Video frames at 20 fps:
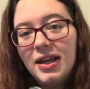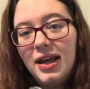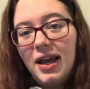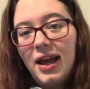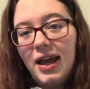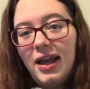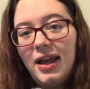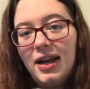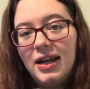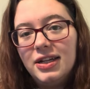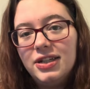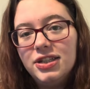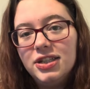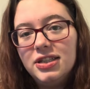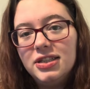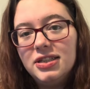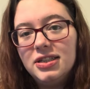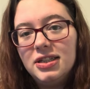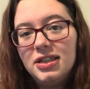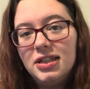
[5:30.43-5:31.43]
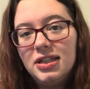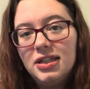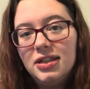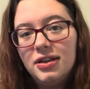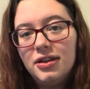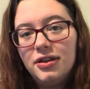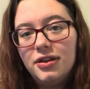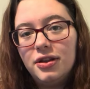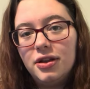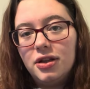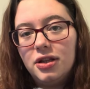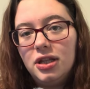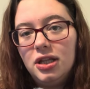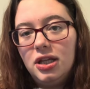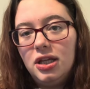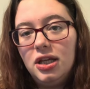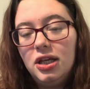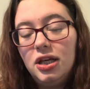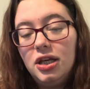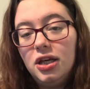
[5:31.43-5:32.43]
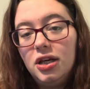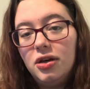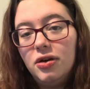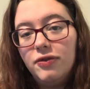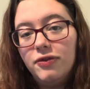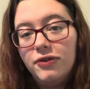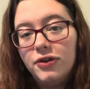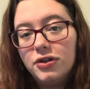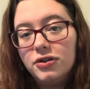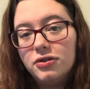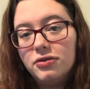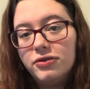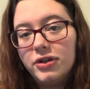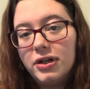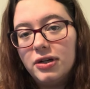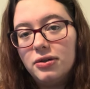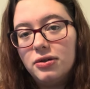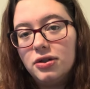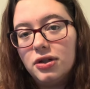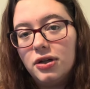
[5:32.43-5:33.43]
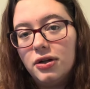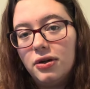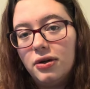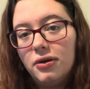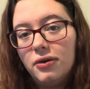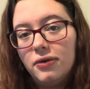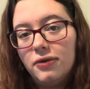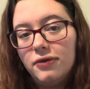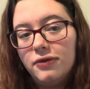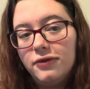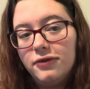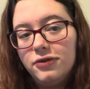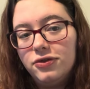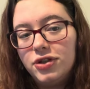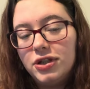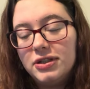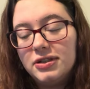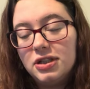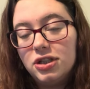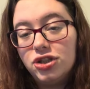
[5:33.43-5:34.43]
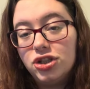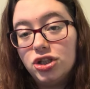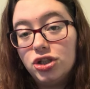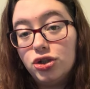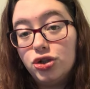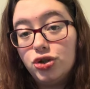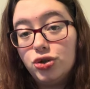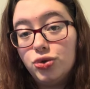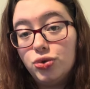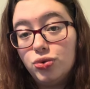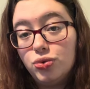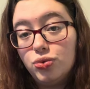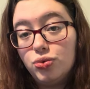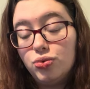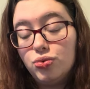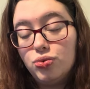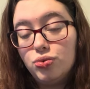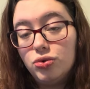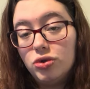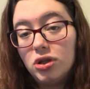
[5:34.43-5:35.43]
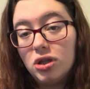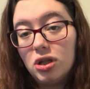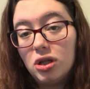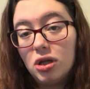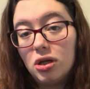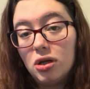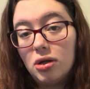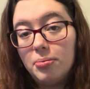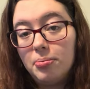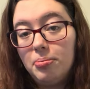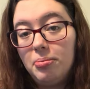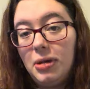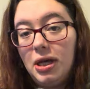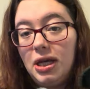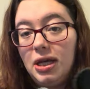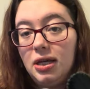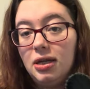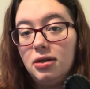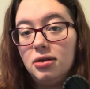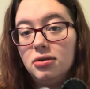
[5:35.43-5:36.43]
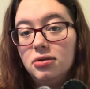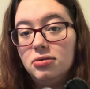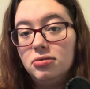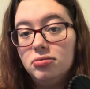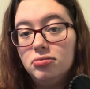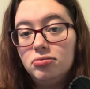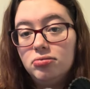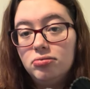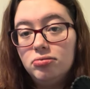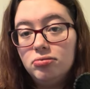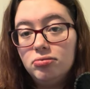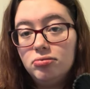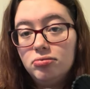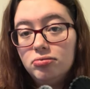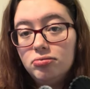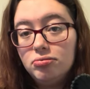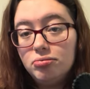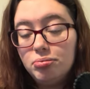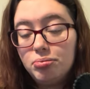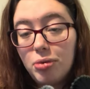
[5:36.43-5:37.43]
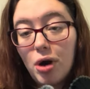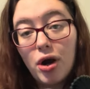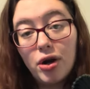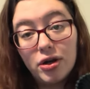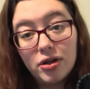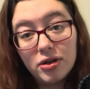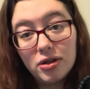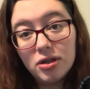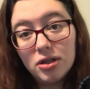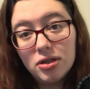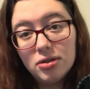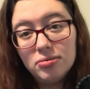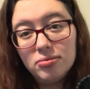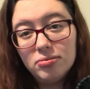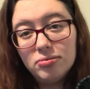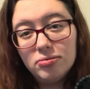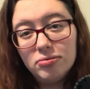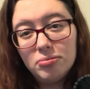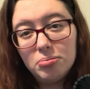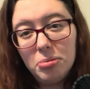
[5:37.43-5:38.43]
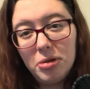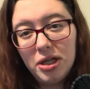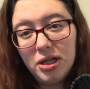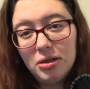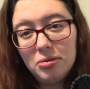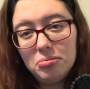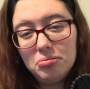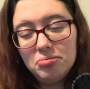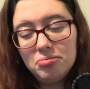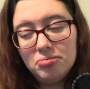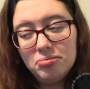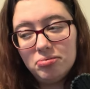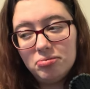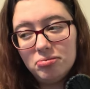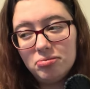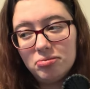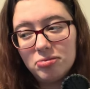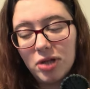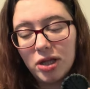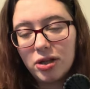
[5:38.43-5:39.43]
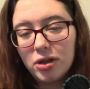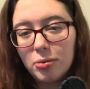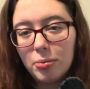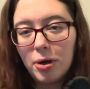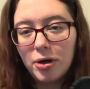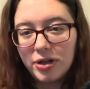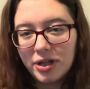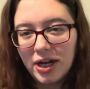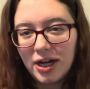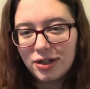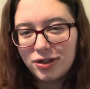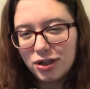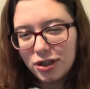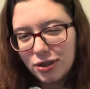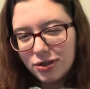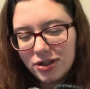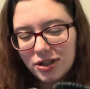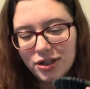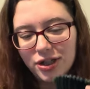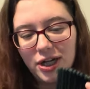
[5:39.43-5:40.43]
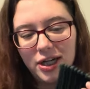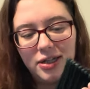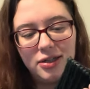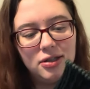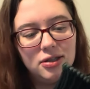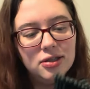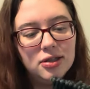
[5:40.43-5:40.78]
and I just knit the first round of transition to the main part of the mitt, like the part that actually goes on your hand.